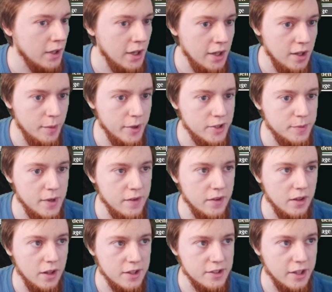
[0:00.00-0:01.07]
That makes me even
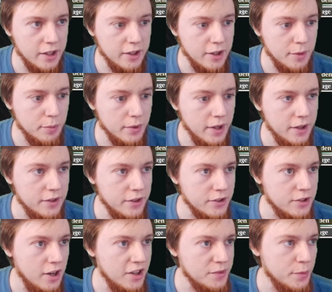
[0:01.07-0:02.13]
less likely to play this
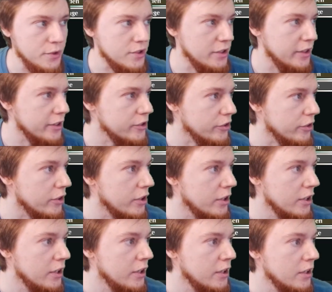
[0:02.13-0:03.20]
Cosmos Elixir.
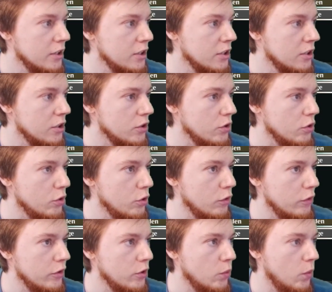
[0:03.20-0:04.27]

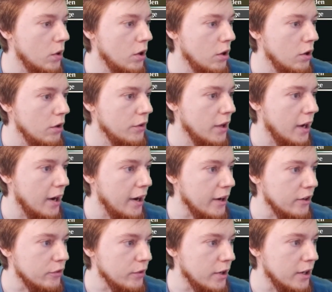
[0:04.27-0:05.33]
Ulvenwald
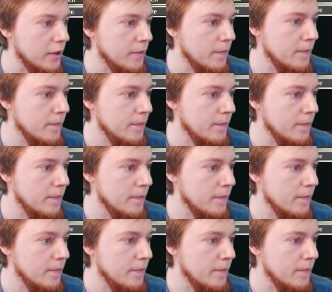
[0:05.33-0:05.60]
Hydra.